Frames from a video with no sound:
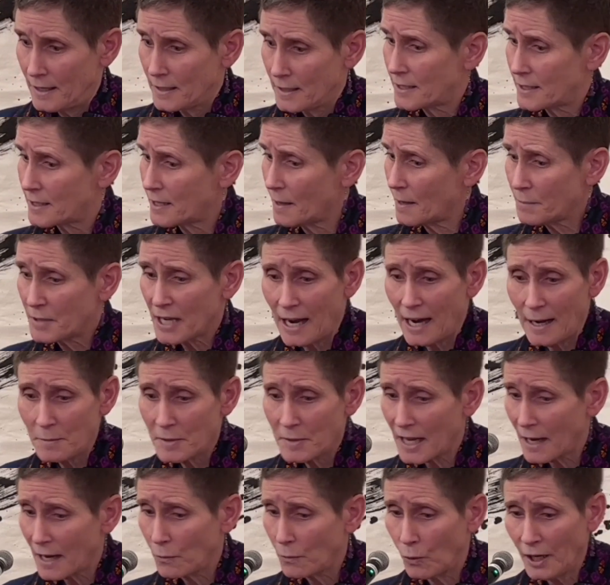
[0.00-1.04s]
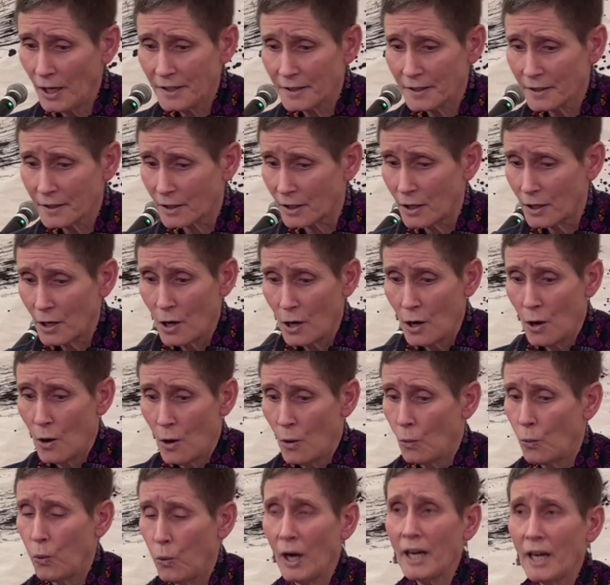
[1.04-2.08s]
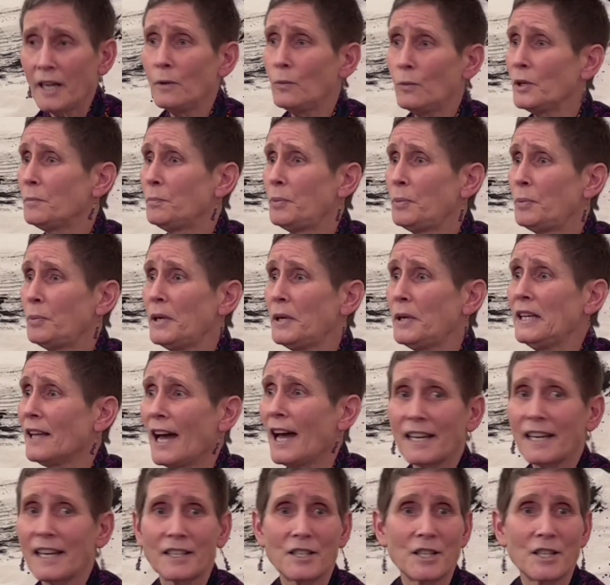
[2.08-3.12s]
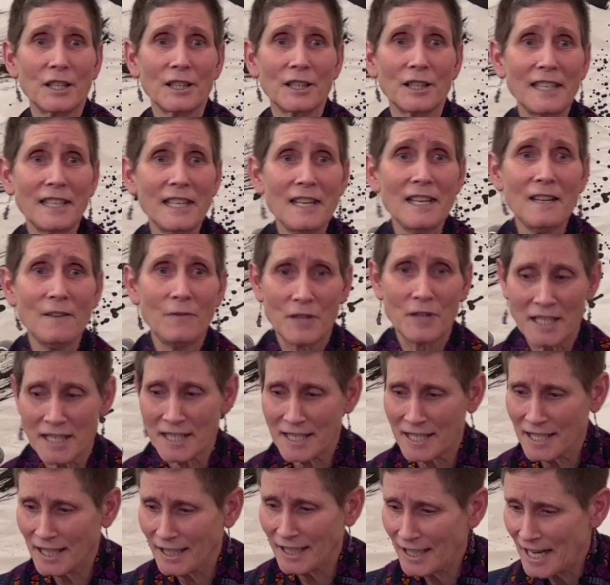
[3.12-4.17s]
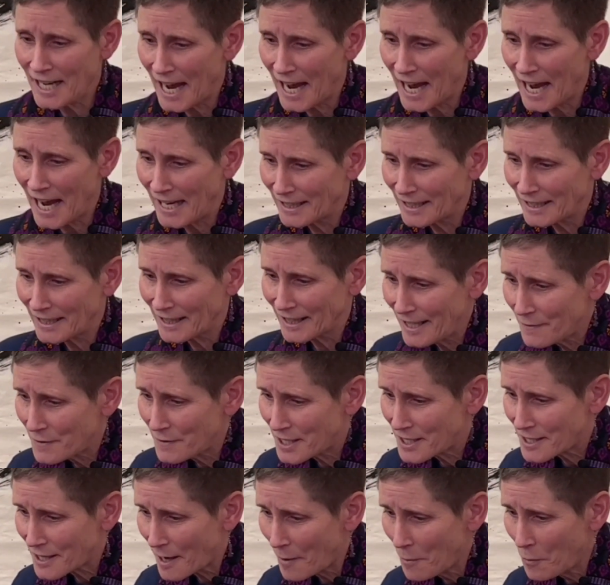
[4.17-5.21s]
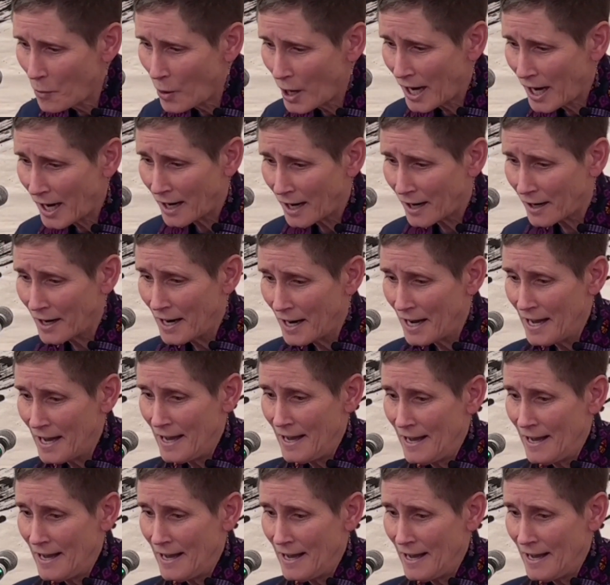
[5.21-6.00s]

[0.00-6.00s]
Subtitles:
Sometimes I wonder what it would be like to leave the city and live somewhere